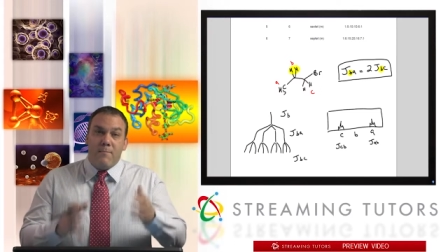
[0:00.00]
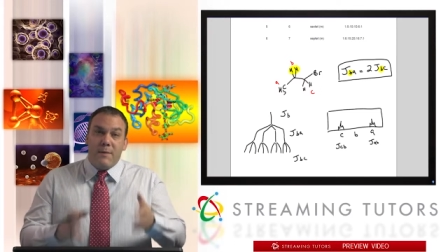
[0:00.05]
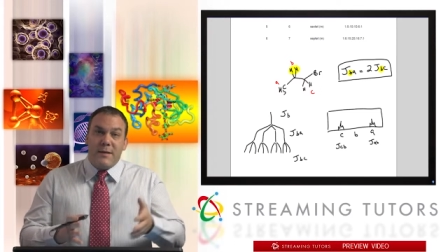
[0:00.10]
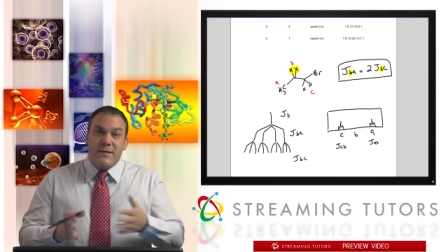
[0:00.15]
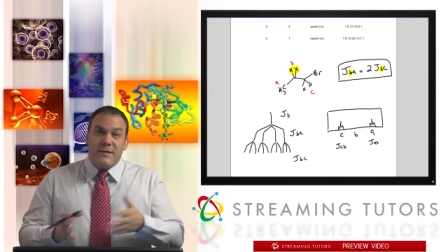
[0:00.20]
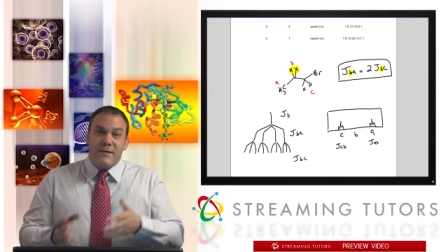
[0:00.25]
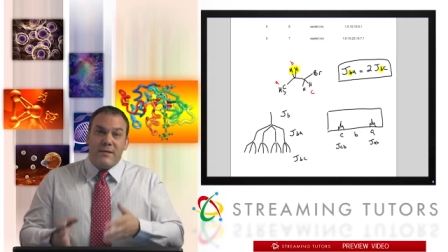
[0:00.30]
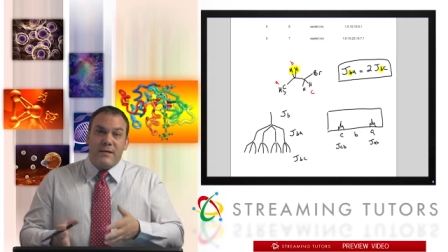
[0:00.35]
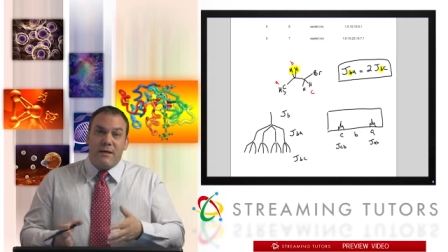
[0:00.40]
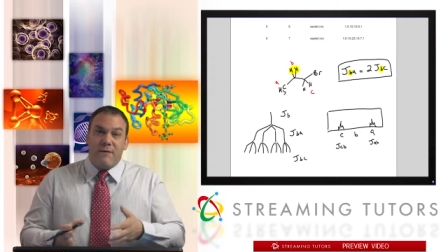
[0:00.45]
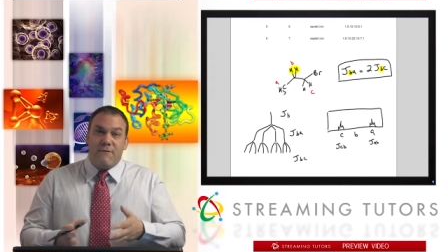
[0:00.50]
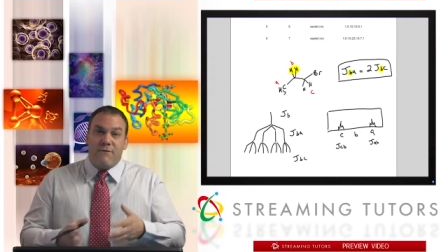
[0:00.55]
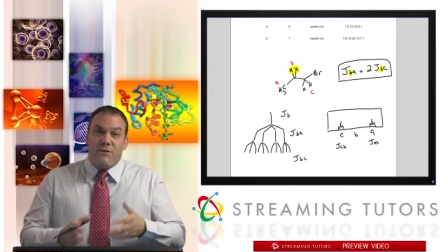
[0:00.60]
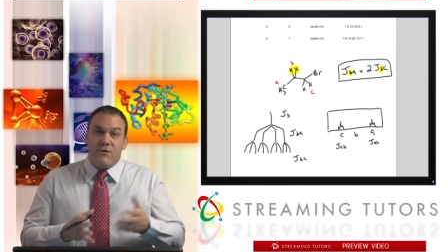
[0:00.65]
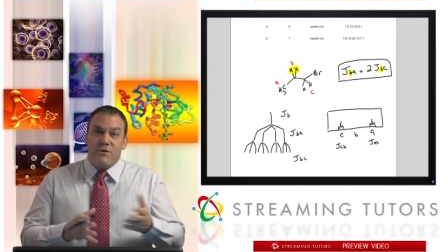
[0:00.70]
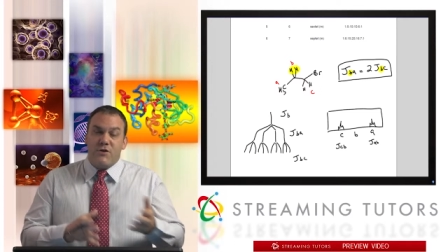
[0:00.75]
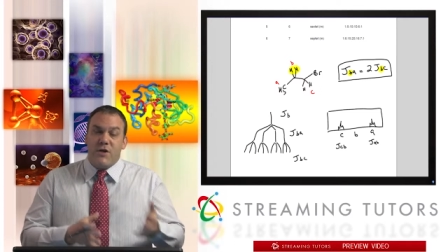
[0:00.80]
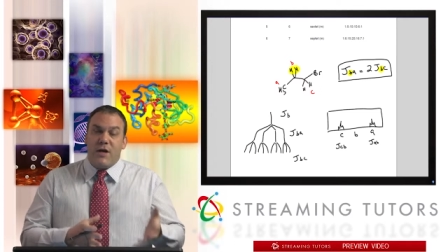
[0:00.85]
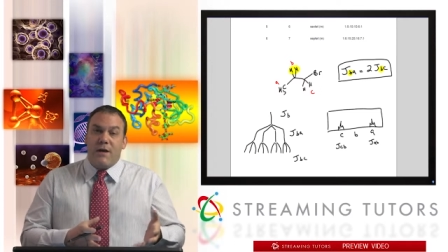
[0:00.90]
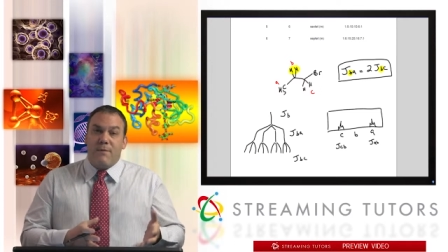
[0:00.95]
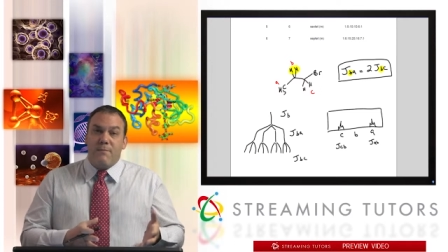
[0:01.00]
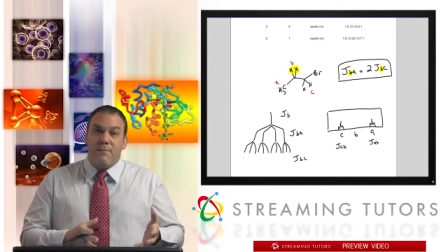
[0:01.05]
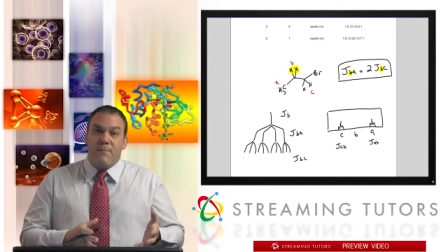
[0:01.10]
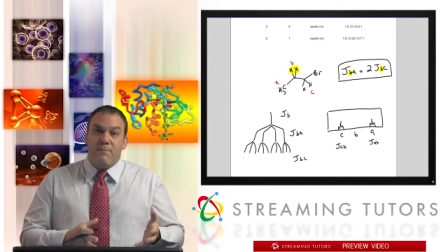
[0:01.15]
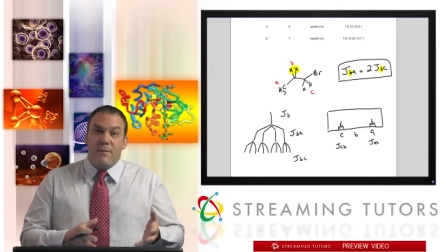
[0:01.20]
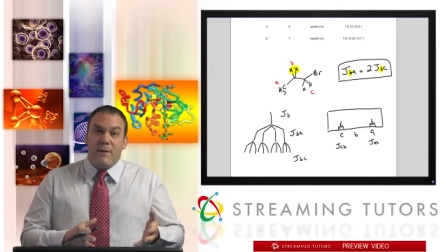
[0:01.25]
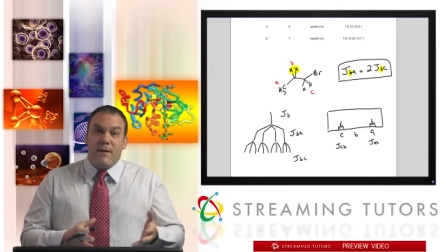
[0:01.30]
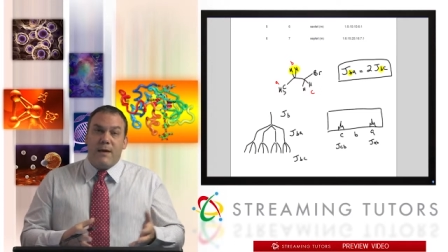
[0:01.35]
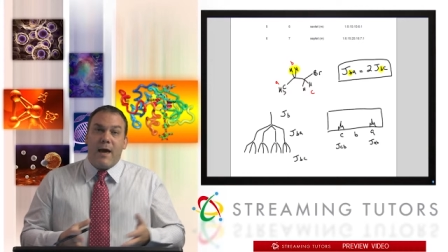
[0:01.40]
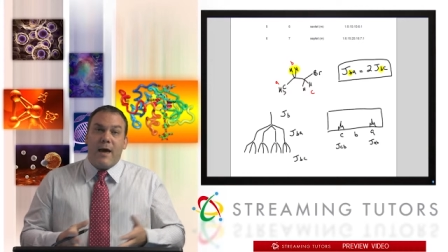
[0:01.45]
BC for
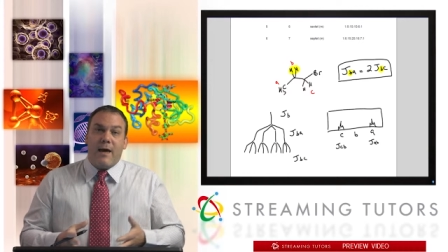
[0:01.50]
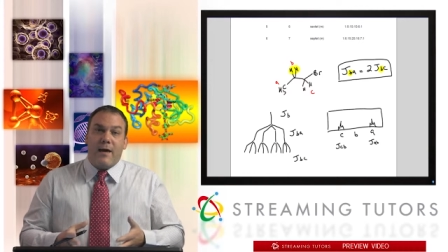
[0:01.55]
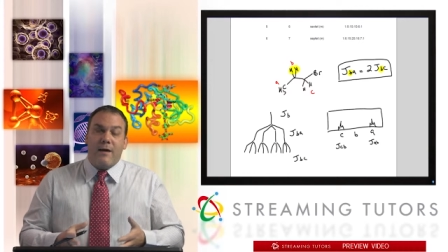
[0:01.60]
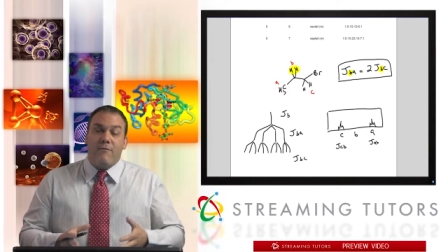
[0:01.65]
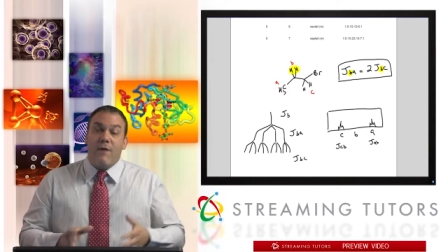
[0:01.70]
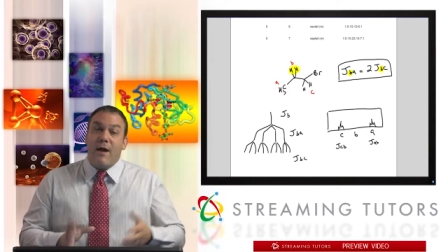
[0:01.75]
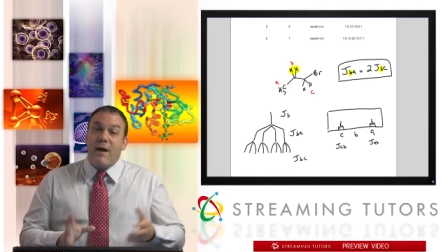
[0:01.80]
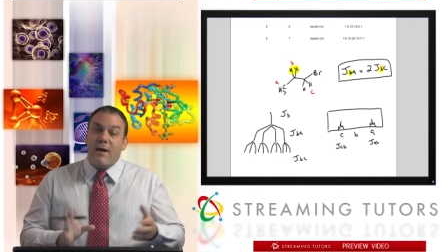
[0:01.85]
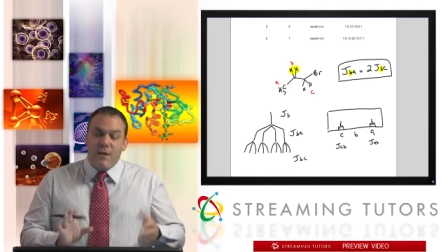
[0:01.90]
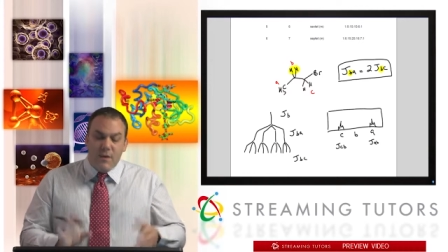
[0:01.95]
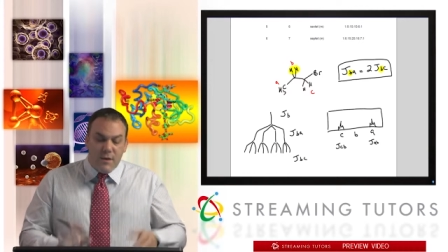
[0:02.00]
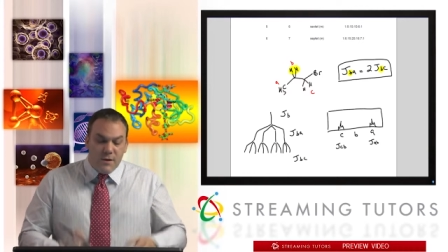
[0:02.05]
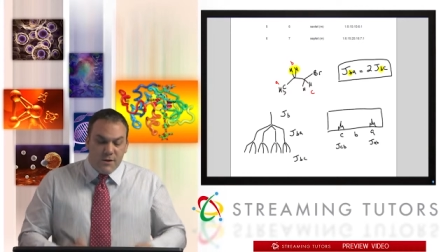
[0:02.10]
JBA, right?